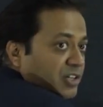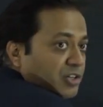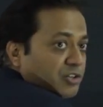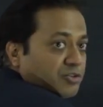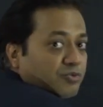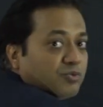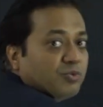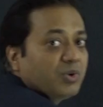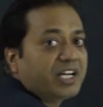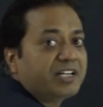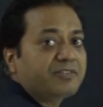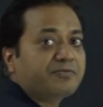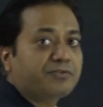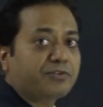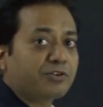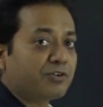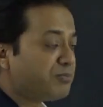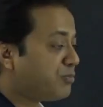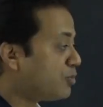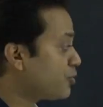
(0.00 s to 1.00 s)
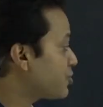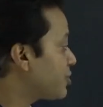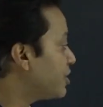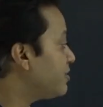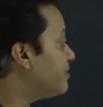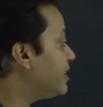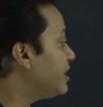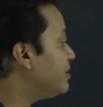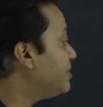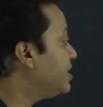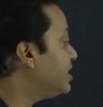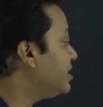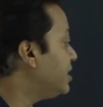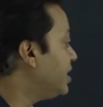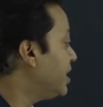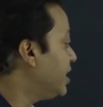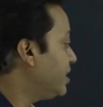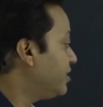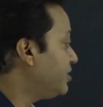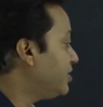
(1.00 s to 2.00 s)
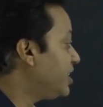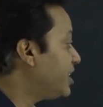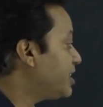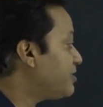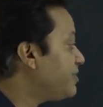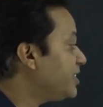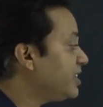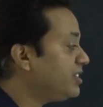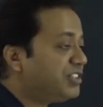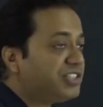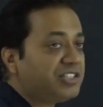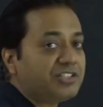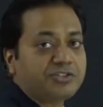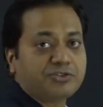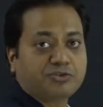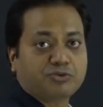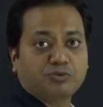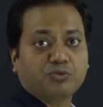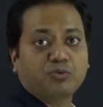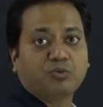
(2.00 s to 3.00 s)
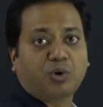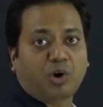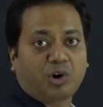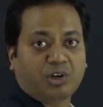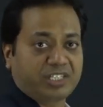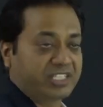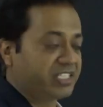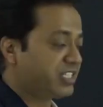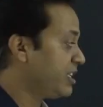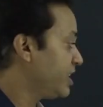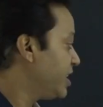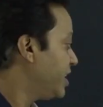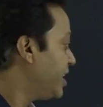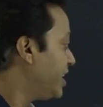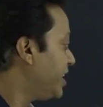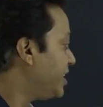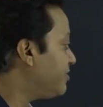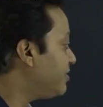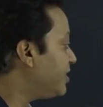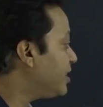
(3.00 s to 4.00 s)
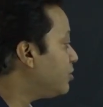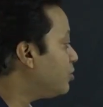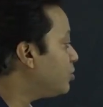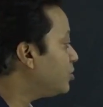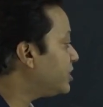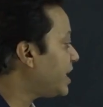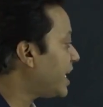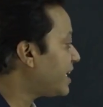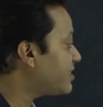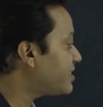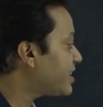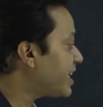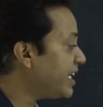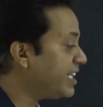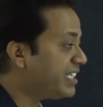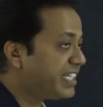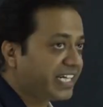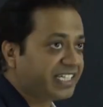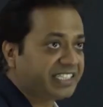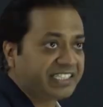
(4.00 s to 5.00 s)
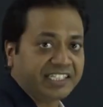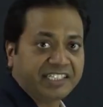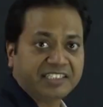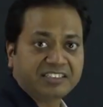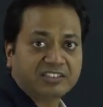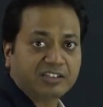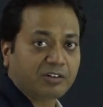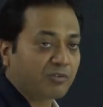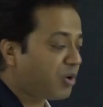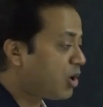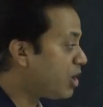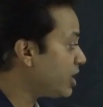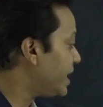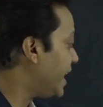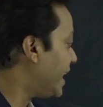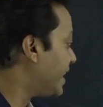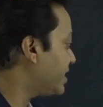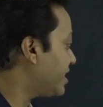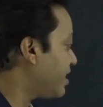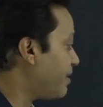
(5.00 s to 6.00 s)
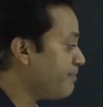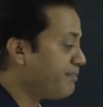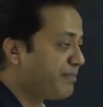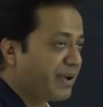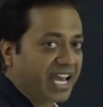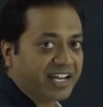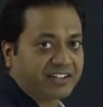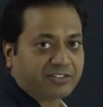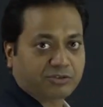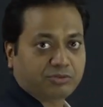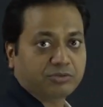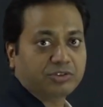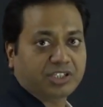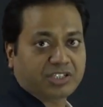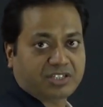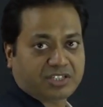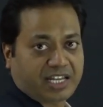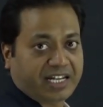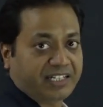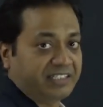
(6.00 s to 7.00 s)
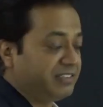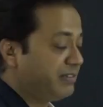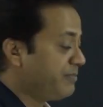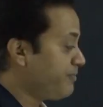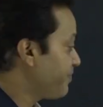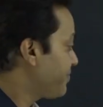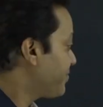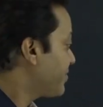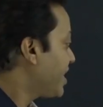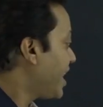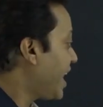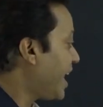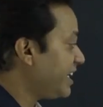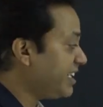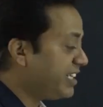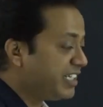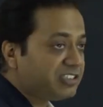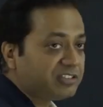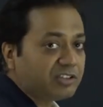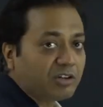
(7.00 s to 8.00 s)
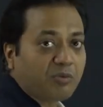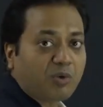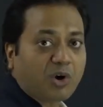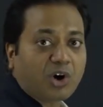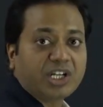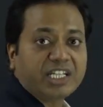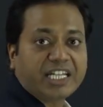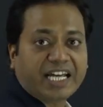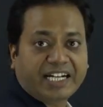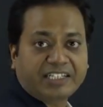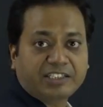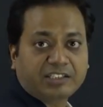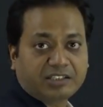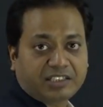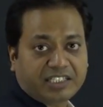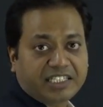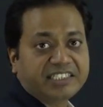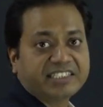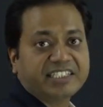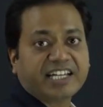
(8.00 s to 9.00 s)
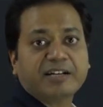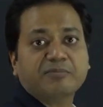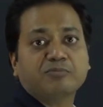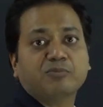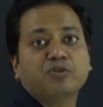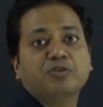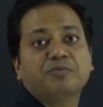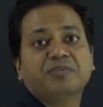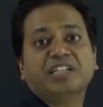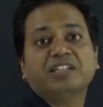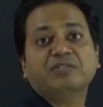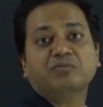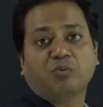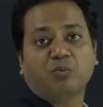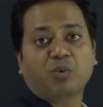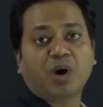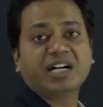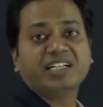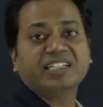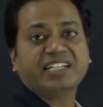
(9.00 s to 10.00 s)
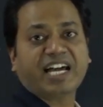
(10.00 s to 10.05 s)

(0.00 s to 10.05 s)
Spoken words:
To and fro motion will be there with these two walls. It will go that side and hit the wall and come back to this side and hit the wall, and it can move in one